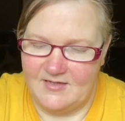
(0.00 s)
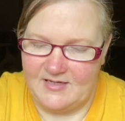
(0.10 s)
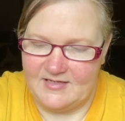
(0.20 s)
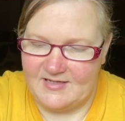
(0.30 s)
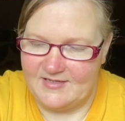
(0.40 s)

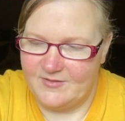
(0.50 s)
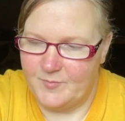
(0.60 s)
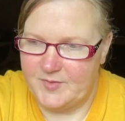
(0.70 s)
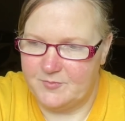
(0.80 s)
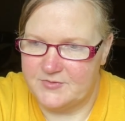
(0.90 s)
And I hear
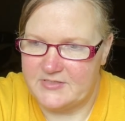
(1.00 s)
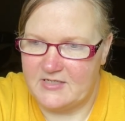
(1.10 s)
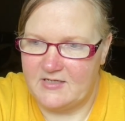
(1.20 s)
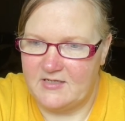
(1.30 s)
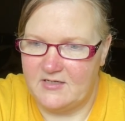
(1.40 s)
people
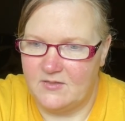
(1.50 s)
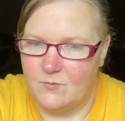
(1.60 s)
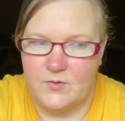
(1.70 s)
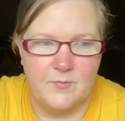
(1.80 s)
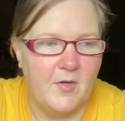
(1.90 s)
say,
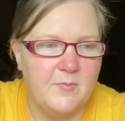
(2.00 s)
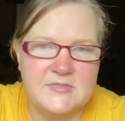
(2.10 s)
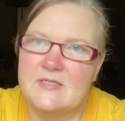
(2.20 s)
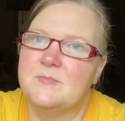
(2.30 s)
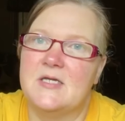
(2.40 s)
when the bombs
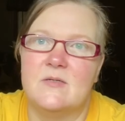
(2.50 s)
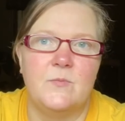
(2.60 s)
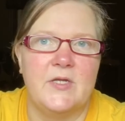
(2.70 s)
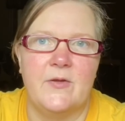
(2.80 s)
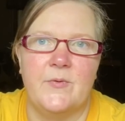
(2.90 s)
come down,
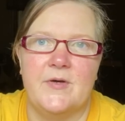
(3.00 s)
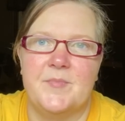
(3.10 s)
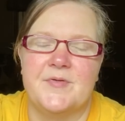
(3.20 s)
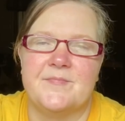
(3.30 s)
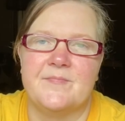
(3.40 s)
we go
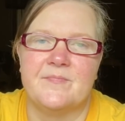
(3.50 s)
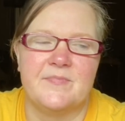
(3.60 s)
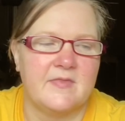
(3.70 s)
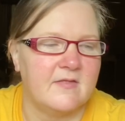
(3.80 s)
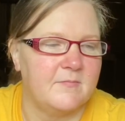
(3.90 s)
up.
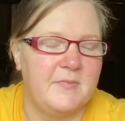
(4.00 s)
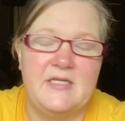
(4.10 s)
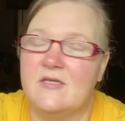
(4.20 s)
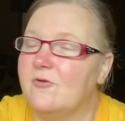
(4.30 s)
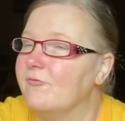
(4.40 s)

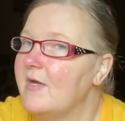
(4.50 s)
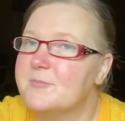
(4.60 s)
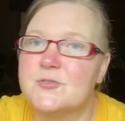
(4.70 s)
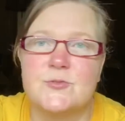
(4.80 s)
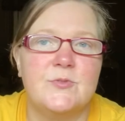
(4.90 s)
Meaning,
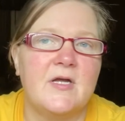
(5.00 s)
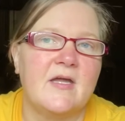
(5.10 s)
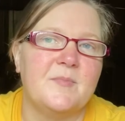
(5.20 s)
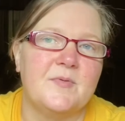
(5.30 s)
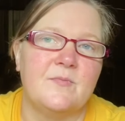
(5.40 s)
rapture's going to
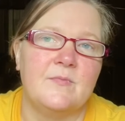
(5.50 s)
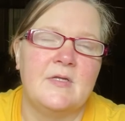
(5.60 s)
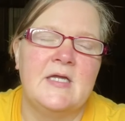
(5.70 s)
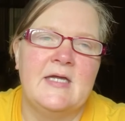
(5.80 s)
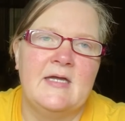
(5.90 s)
happen.
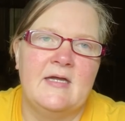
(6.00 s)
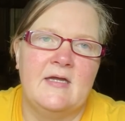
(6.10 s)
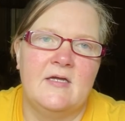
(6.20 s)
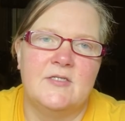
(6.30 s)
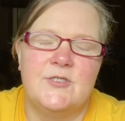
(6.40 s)

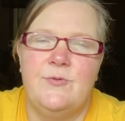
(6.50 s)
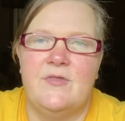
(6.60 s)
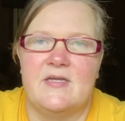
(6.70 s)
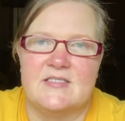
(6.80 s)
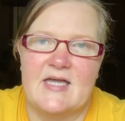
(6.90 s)
Two
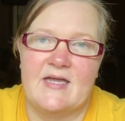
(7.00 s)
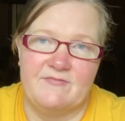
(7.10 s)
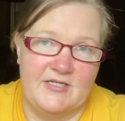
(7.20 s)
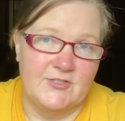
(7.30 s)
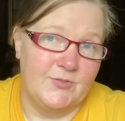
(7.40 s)
things I have
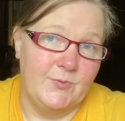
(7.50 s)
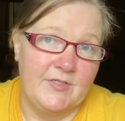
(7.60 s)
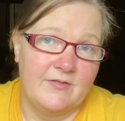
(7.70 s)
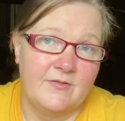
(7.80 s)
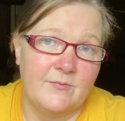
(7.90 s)
an issue
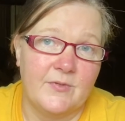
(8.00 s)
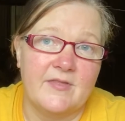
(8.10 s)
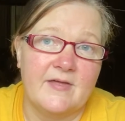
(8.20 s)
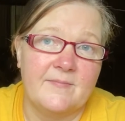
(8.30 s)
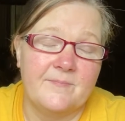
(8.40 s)
with
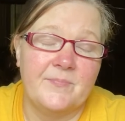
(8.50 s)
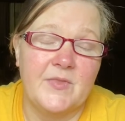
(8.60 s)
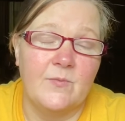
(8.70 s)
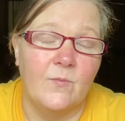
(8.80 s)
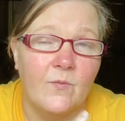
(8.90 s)
that.
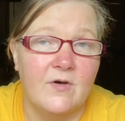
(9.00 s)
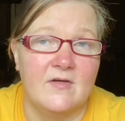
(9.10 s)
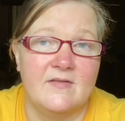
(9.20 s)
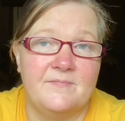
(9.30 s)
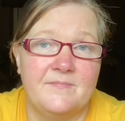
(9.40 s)

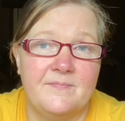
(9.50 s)
One